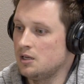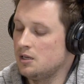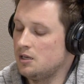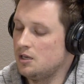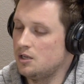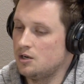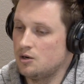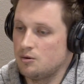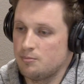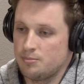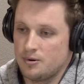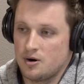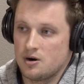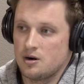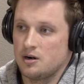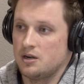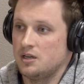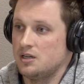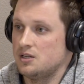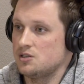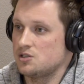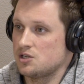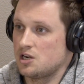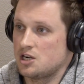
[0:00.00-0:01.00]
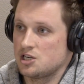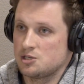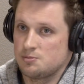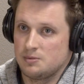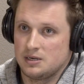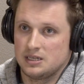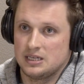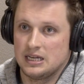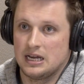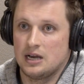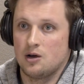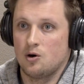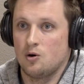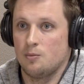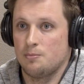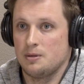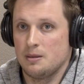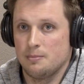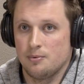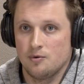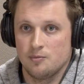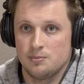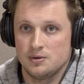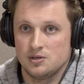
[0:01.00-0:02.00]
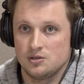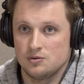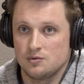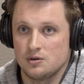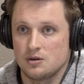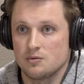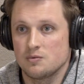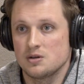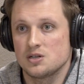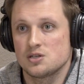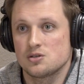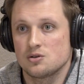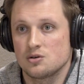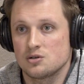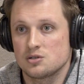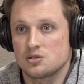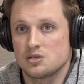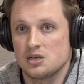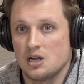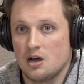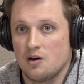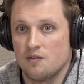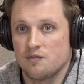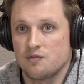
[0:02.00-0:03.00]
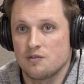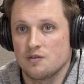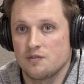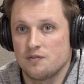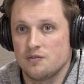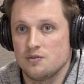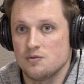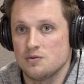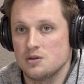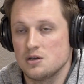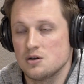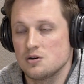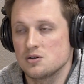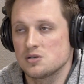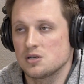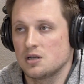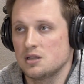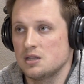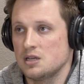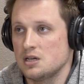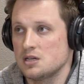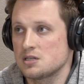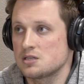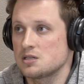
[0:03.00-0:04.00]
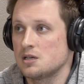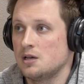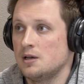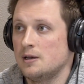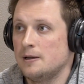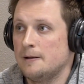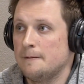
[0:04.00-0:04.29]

you know, Barna, Josh McDowell, people have been doing research now for a few years on this.